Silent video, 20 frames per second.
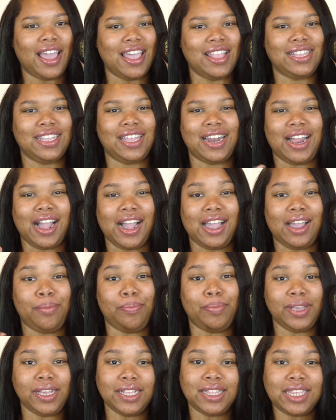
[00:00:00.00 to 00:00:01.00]
And then
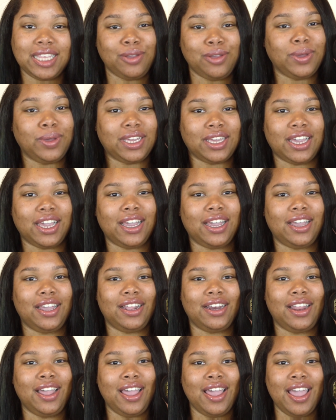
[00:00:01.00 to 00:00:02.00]
BET
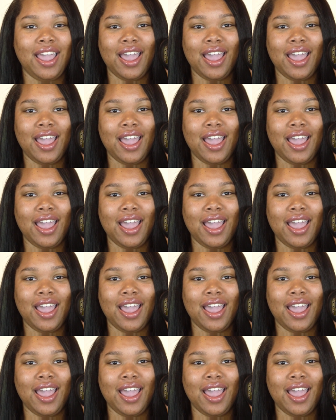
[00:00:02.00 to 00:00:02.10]
weekend,